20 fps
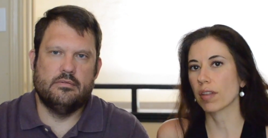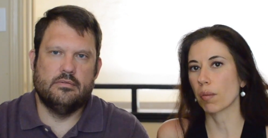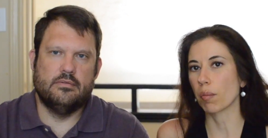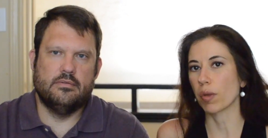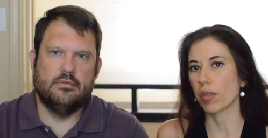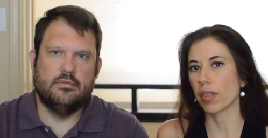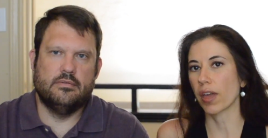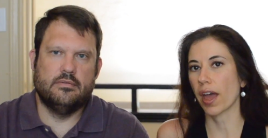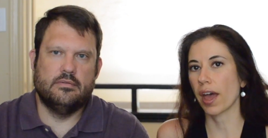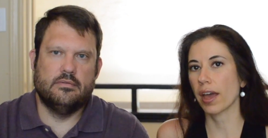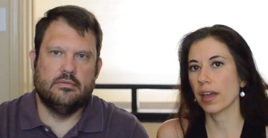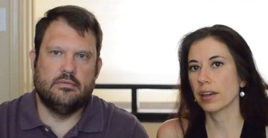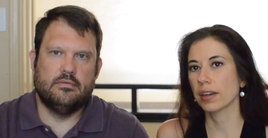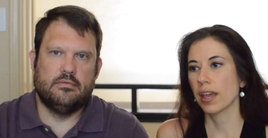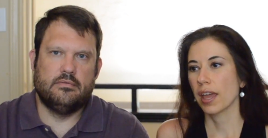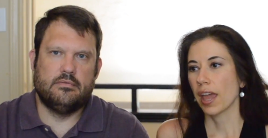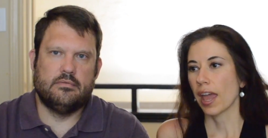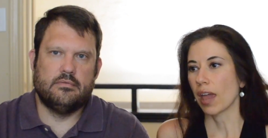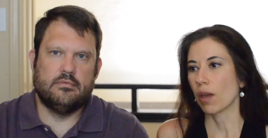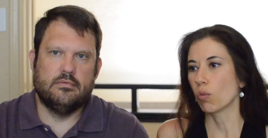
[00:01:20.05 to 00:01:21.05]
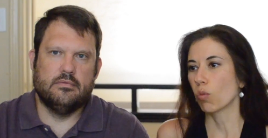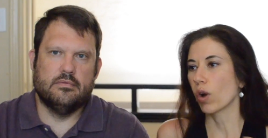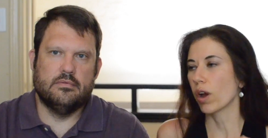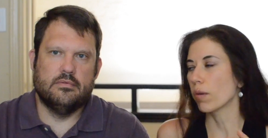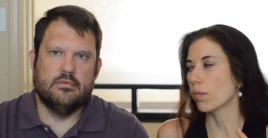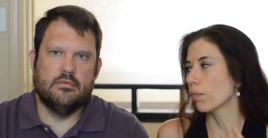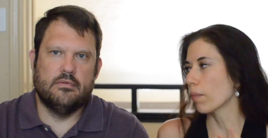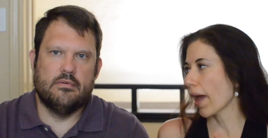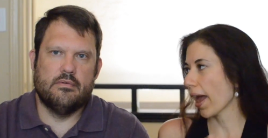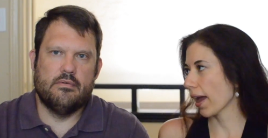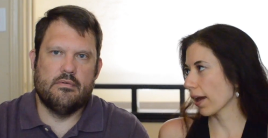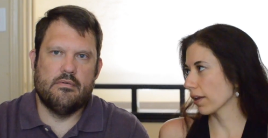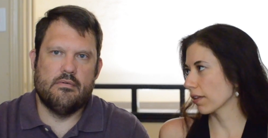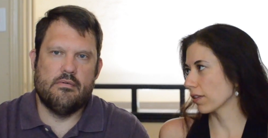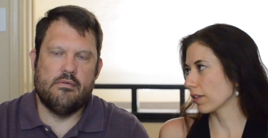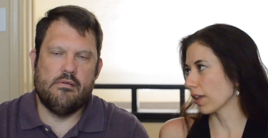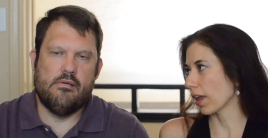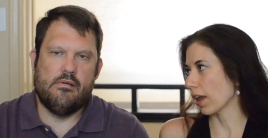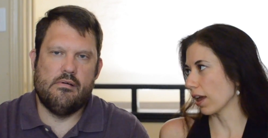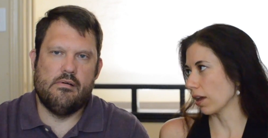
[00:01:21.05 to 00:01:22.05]
Speaker 1: some of that. And what Max
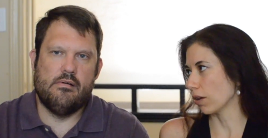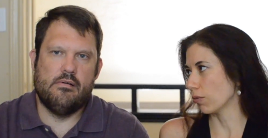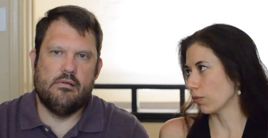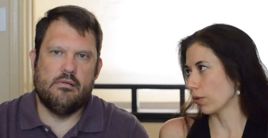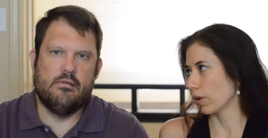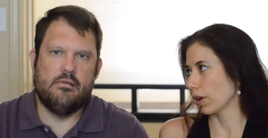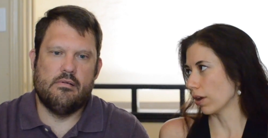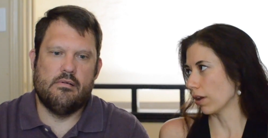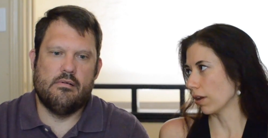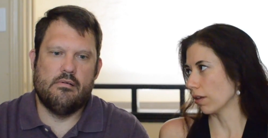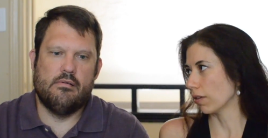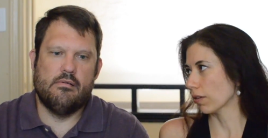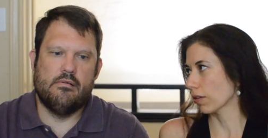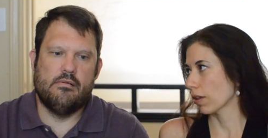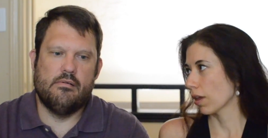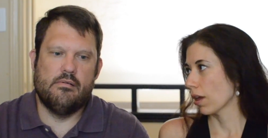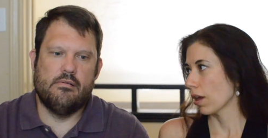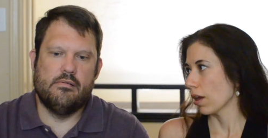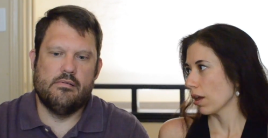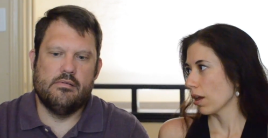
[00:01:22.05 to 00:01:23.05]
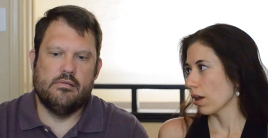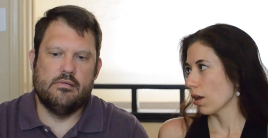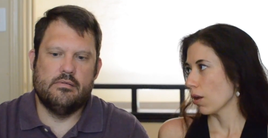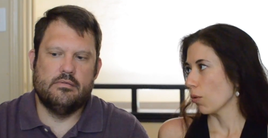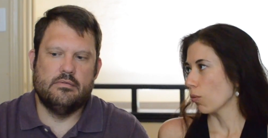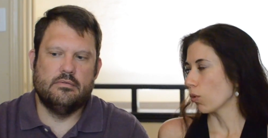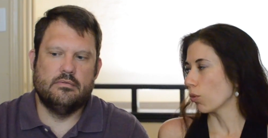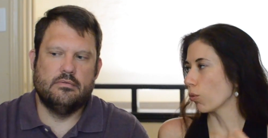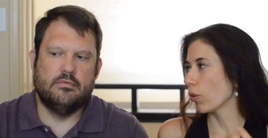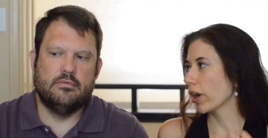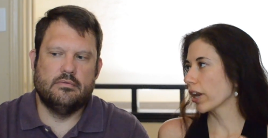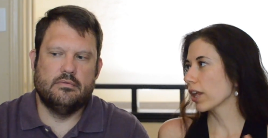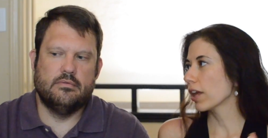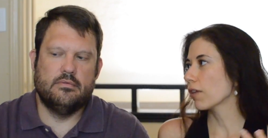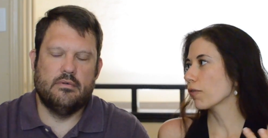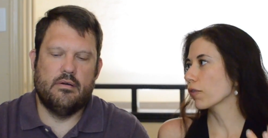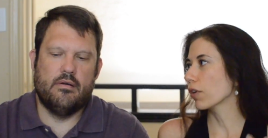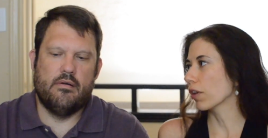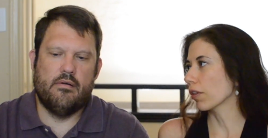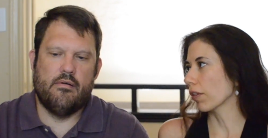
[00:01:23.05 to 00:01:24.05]
said was, well, what
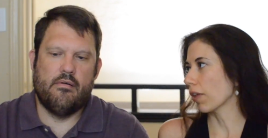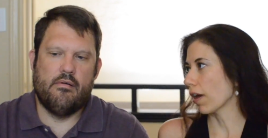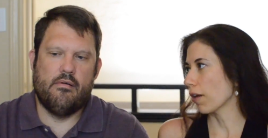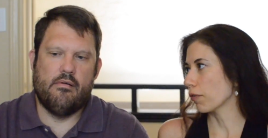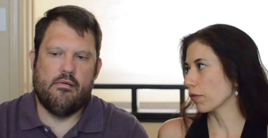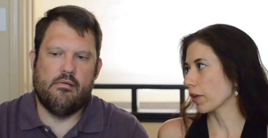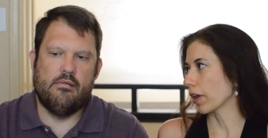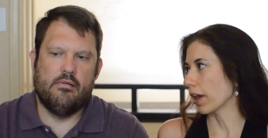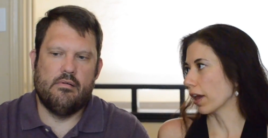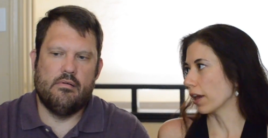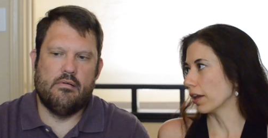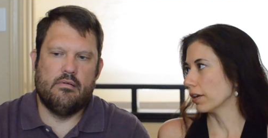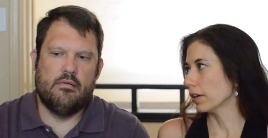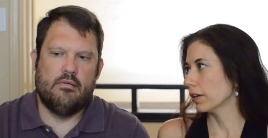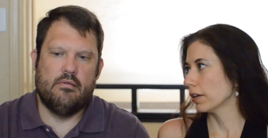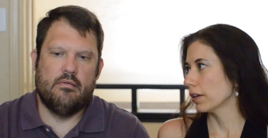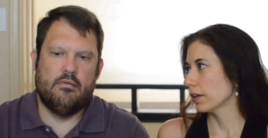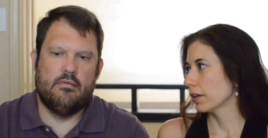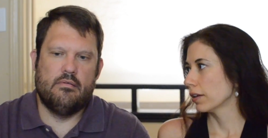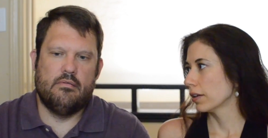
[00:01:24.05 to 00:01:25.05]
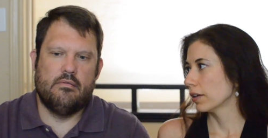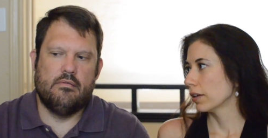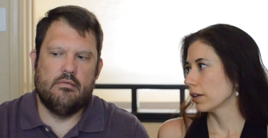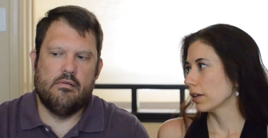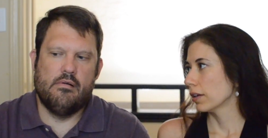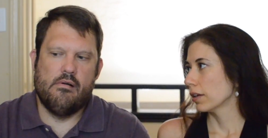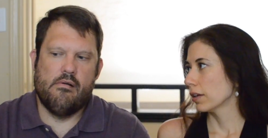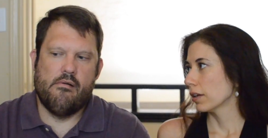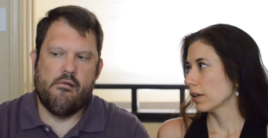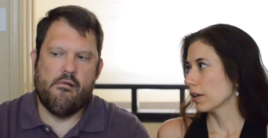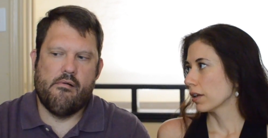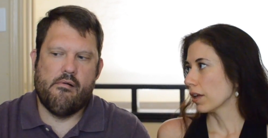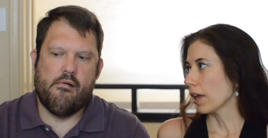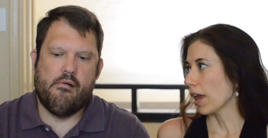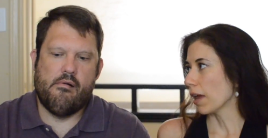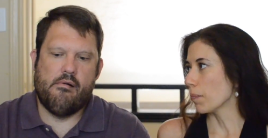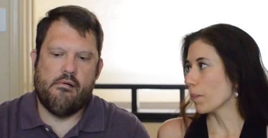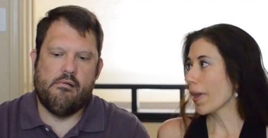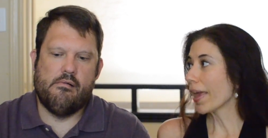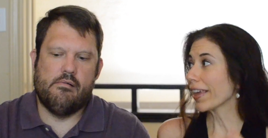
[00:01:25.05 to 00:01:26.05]
if Golovkin,
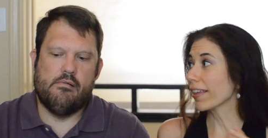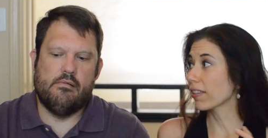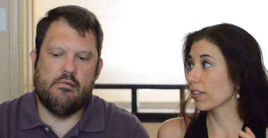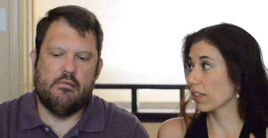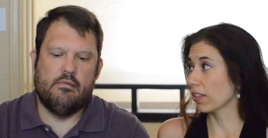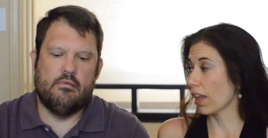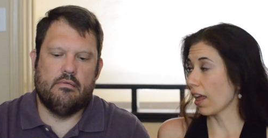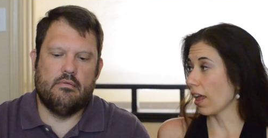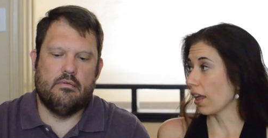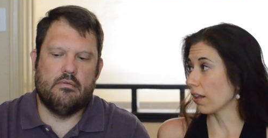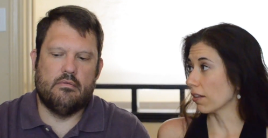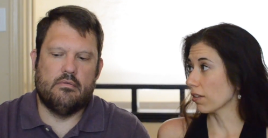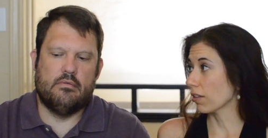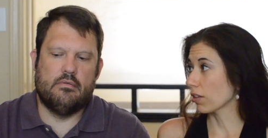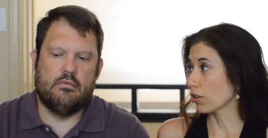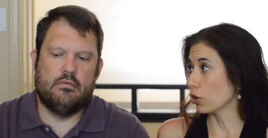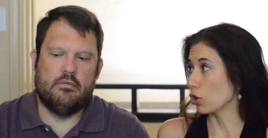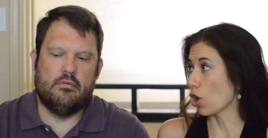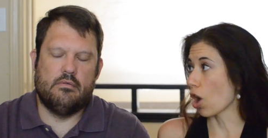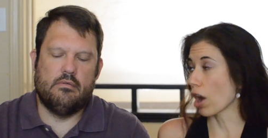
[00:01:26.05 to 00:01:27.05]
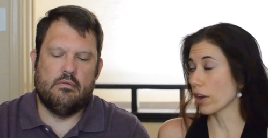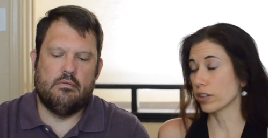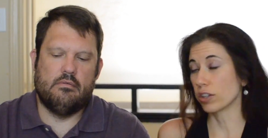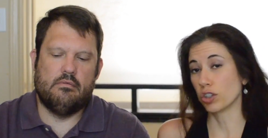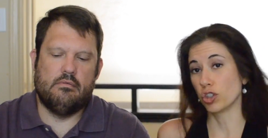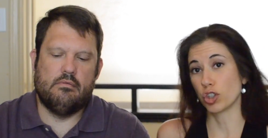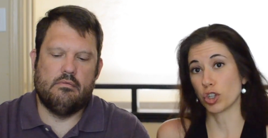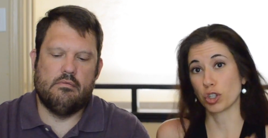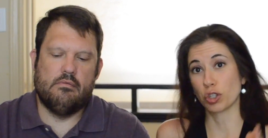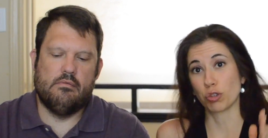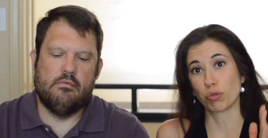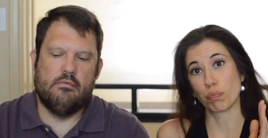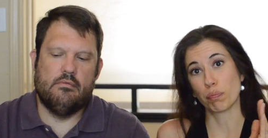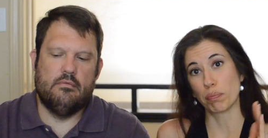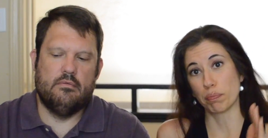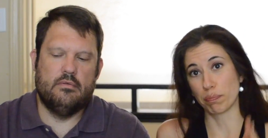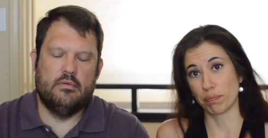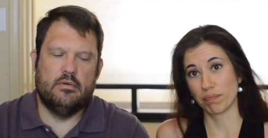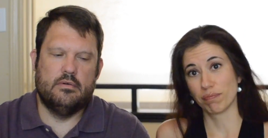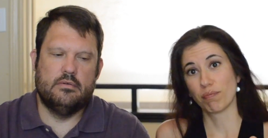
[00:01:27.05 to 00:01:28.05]
it makes sense not to just
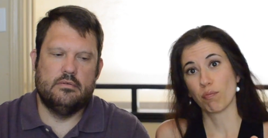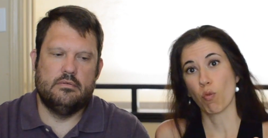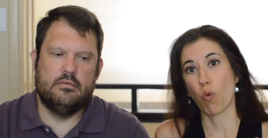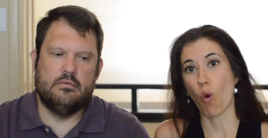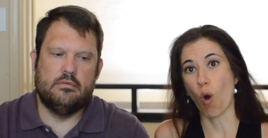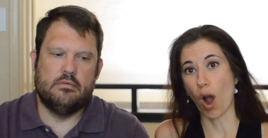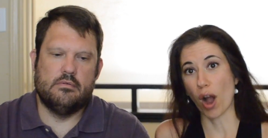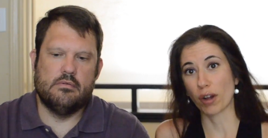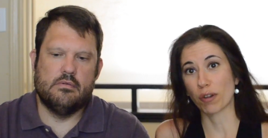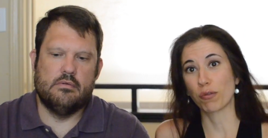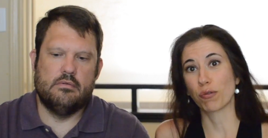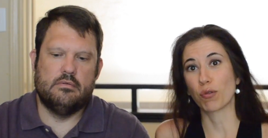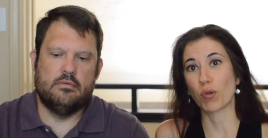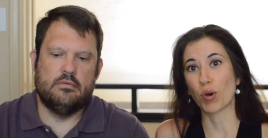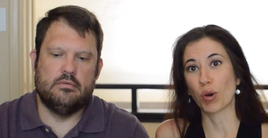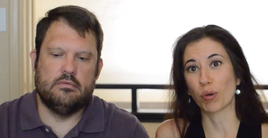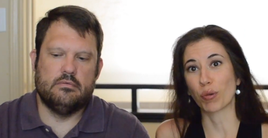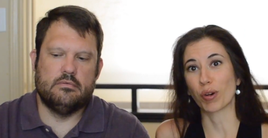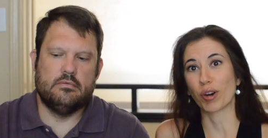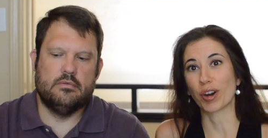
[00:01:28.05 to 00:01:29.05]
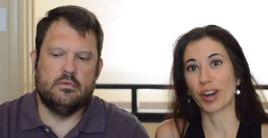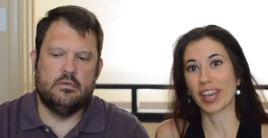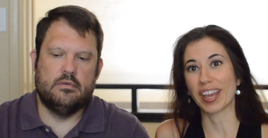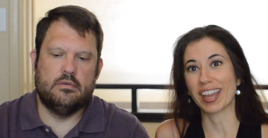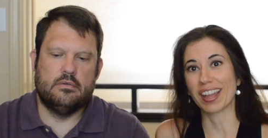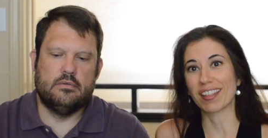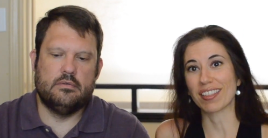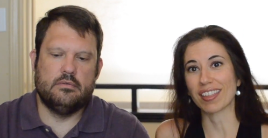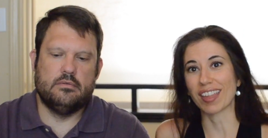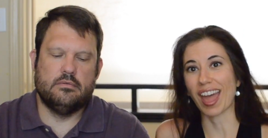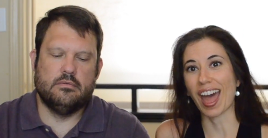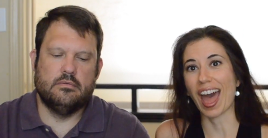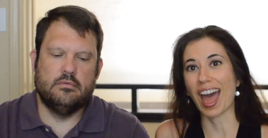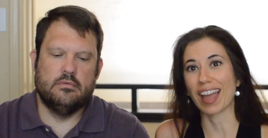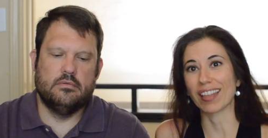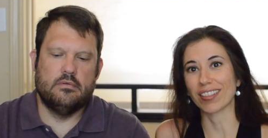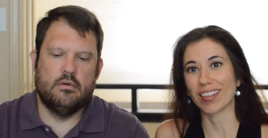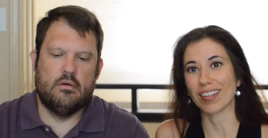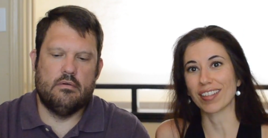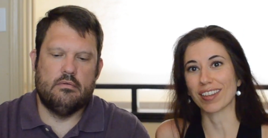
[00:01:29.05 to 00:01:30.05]
walk forward against a
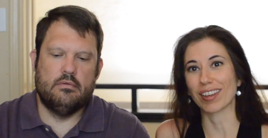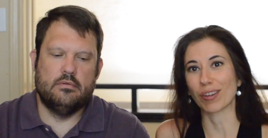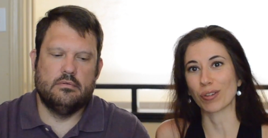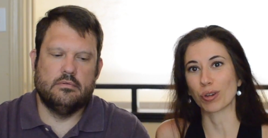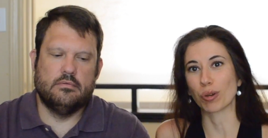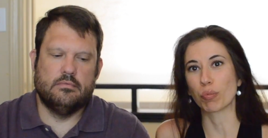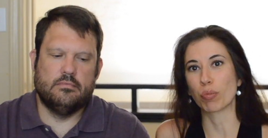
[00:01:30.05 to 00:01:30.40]
highly skilled